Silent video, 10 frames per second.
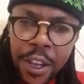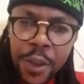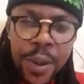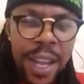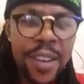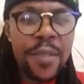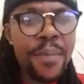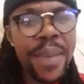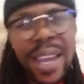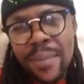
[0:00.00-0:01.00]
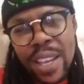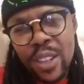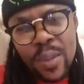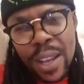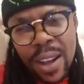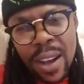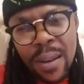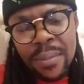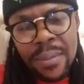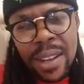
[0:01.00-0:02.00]
You cannot make me to
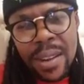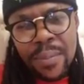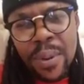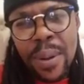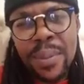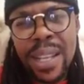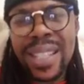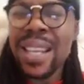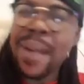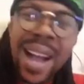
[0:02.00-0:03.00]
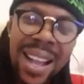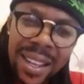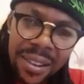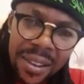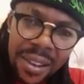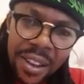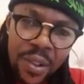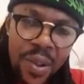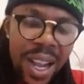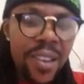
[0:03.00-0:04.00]
become probably Timaya.
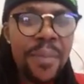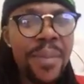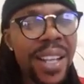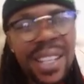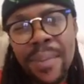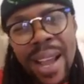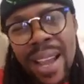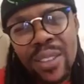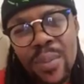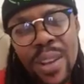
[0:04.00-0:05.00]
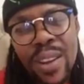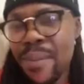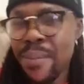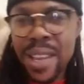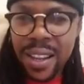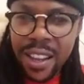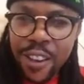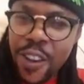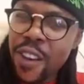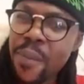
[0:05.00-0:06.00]
You cannot make Timaya to become me.
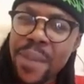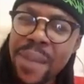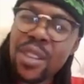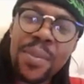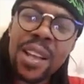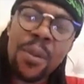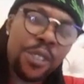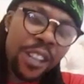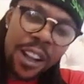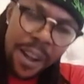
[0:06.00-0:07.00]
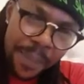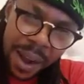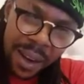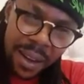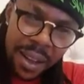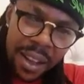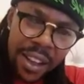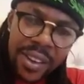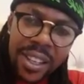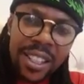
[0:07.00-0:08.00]
You cannot make me to become Shangapal.
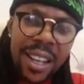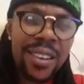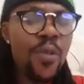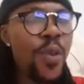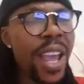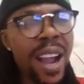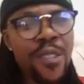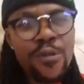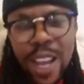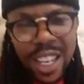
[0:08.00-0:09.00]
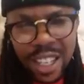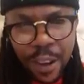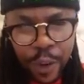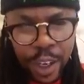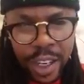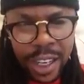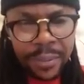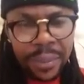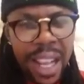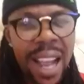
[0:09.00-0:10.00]
You understand? We are raised differently.
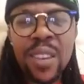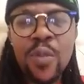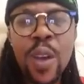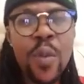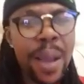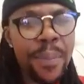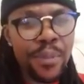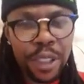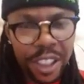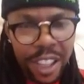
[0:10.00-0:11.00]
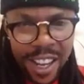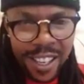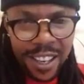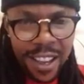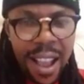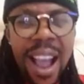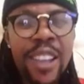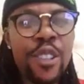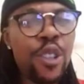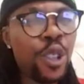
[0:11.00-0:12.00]
And the way we approach things
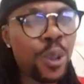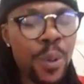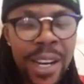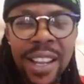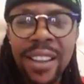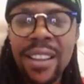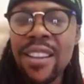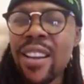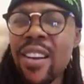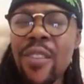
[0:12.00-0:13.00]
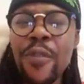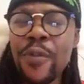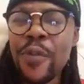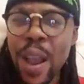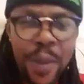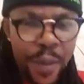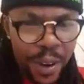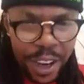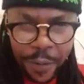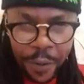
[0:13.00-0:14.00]
are usually very,
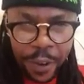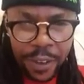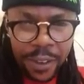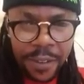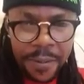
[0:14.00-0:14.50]
very different.